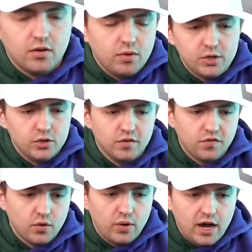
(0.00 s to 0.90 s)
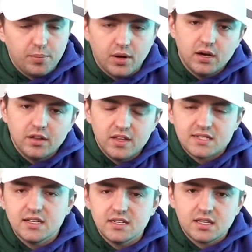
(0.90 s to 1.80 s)
We've been doing it for a while, but this
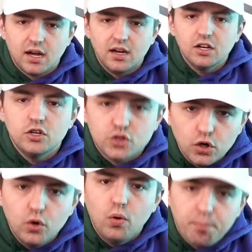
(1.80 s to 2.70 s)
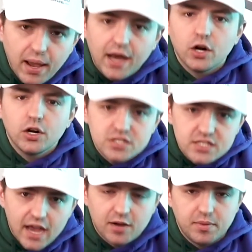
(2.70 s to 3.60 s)
is the Do Better
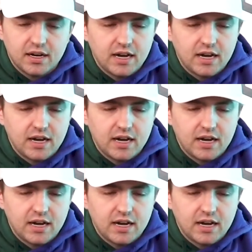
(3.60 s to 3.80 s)
segment.